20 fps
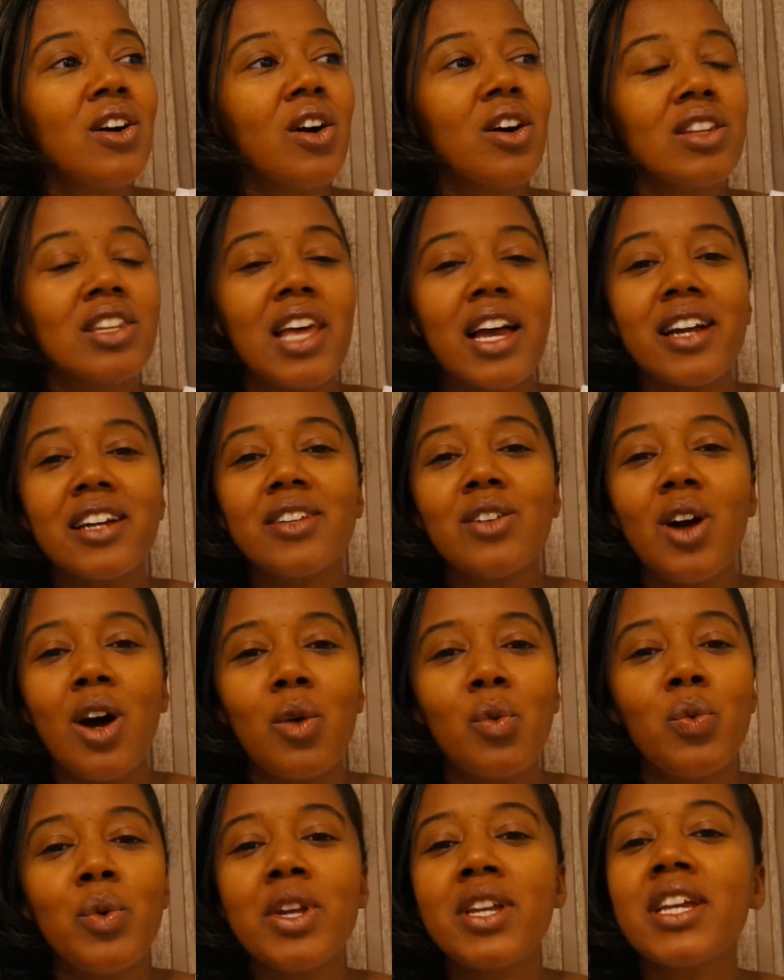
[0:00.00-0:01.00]
on like
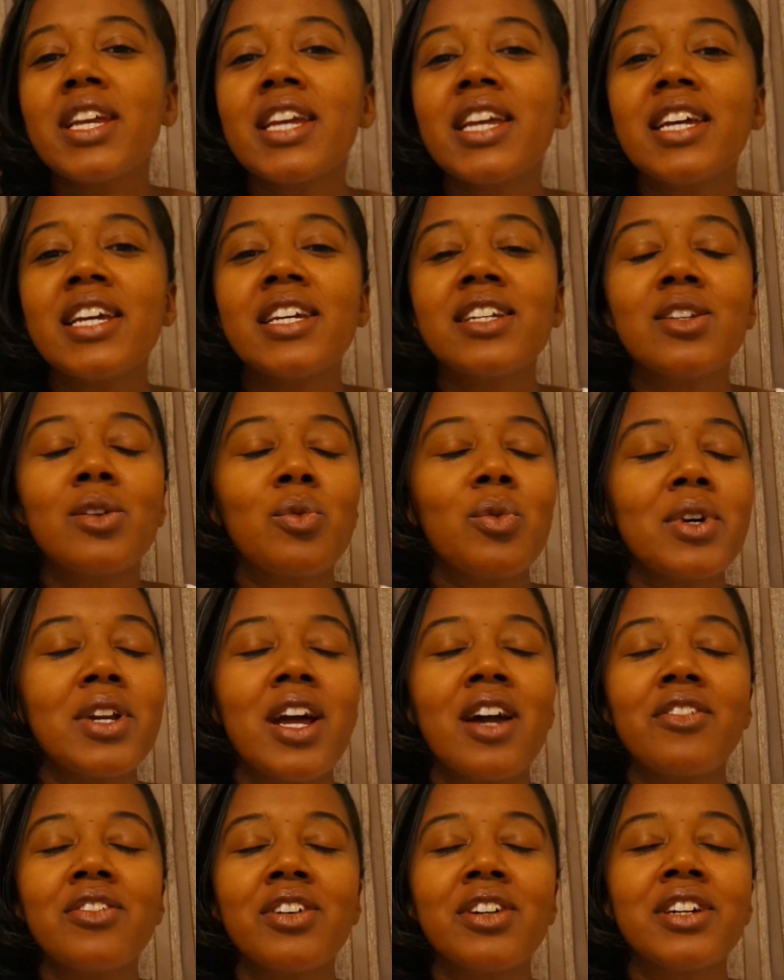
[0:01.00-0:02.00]
a weekend or
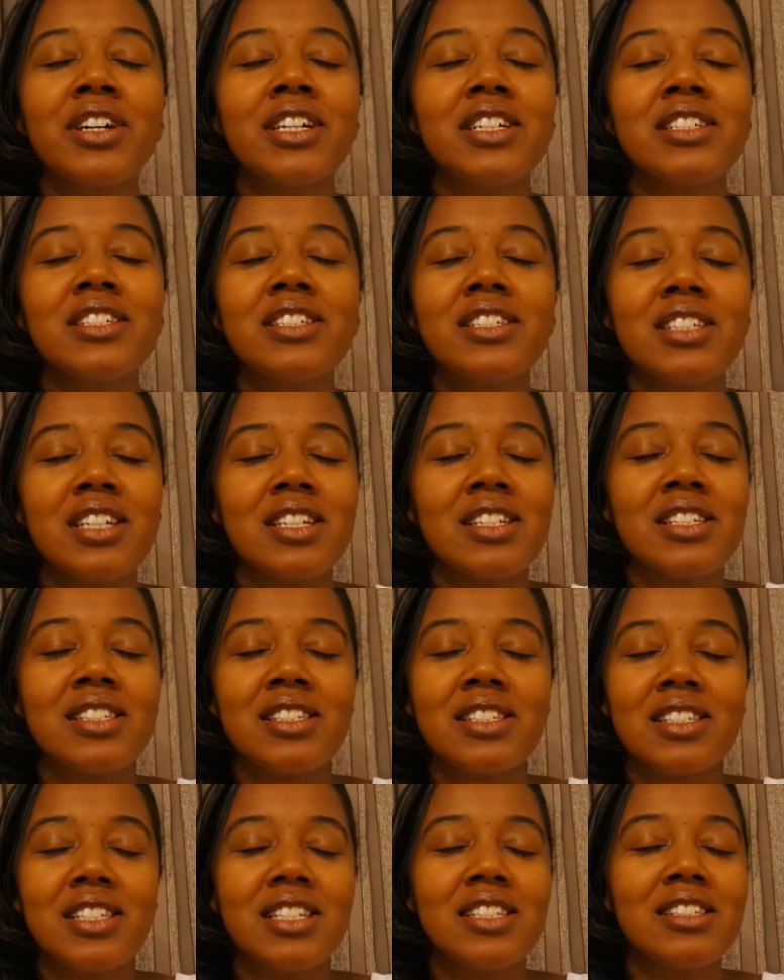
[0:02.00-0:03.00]
whatever, is
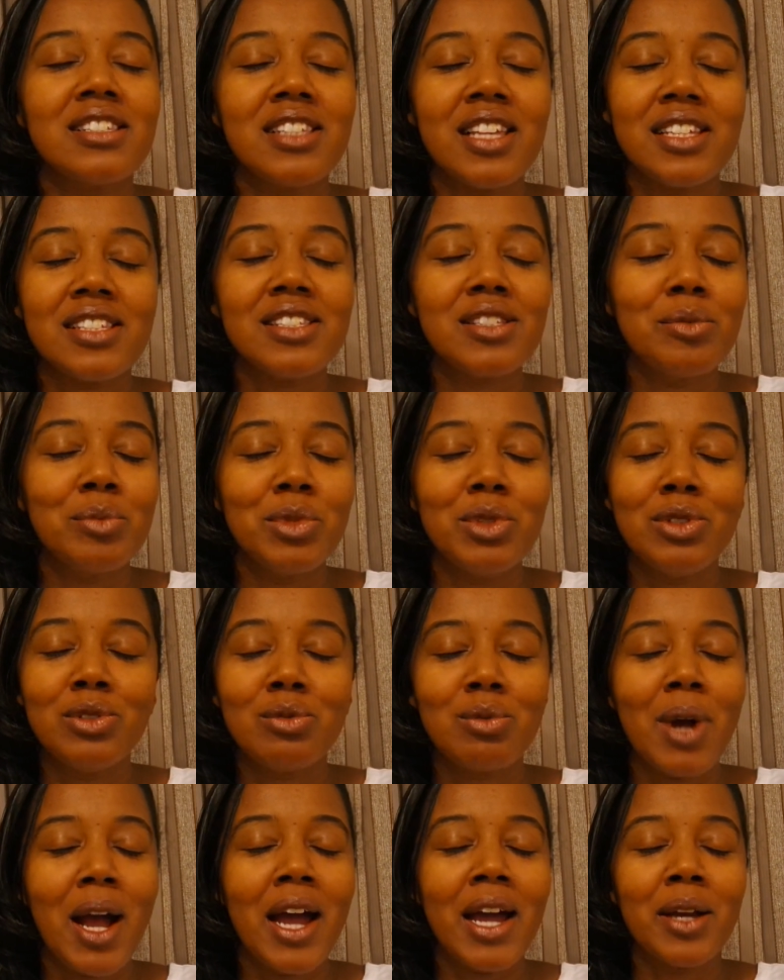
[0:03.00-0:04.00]
just, it sets the
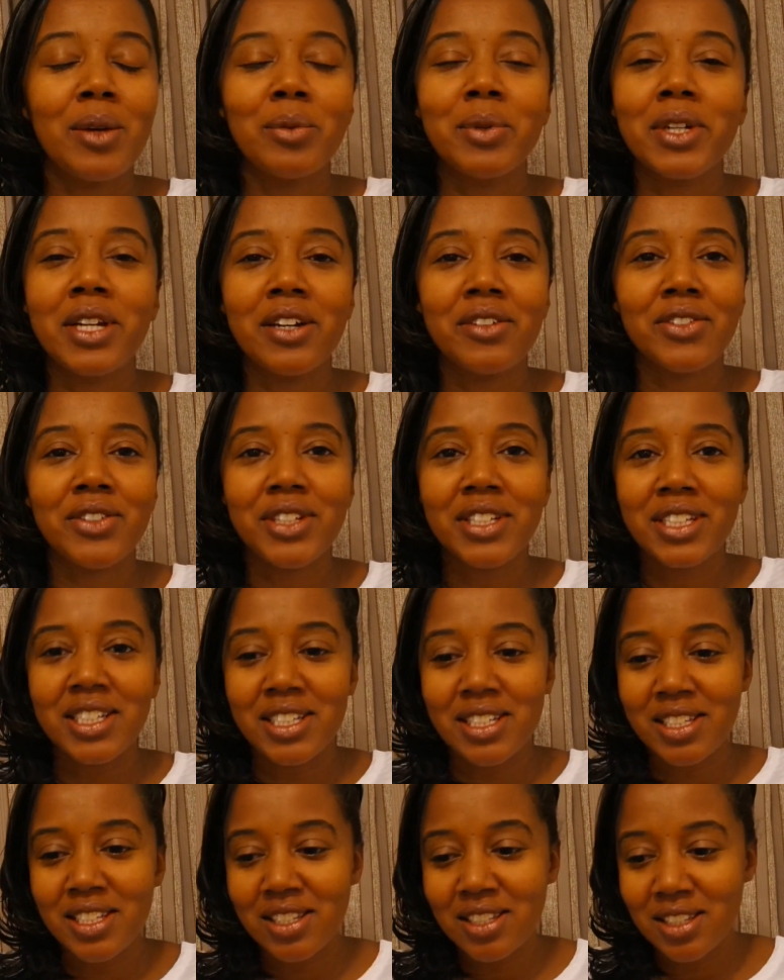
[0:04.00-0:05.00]
mood right, whatever it
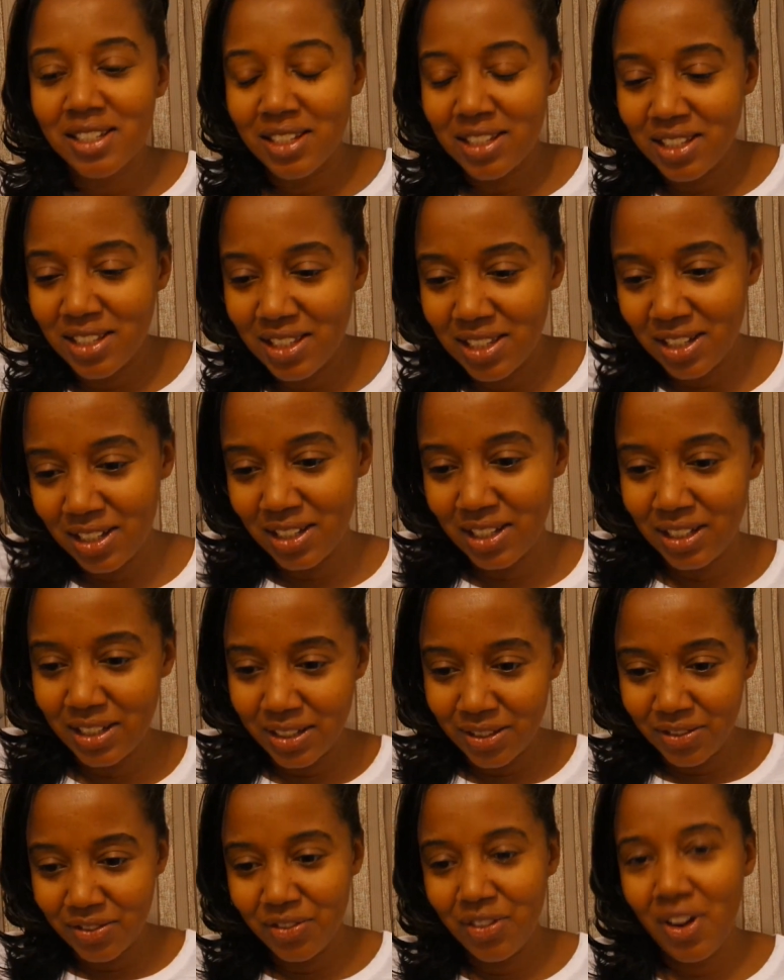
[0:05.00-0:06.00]
is. It's a good